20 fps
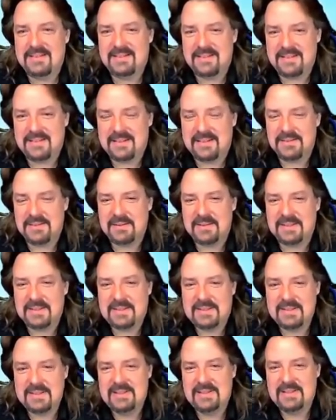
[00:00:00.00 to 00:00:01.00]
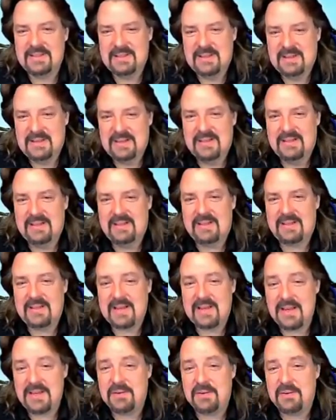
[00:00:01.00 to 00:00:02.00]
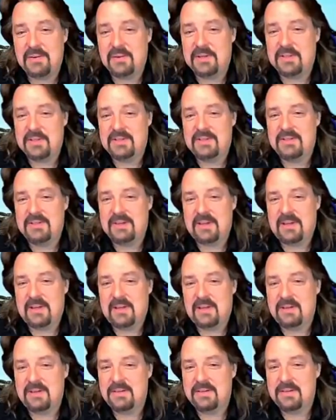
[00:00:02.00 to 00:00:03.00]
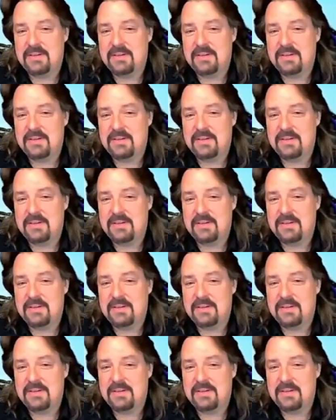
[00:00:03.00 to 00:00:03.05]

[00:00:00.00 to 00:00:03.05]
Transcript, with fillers: that's right thank you chris uh,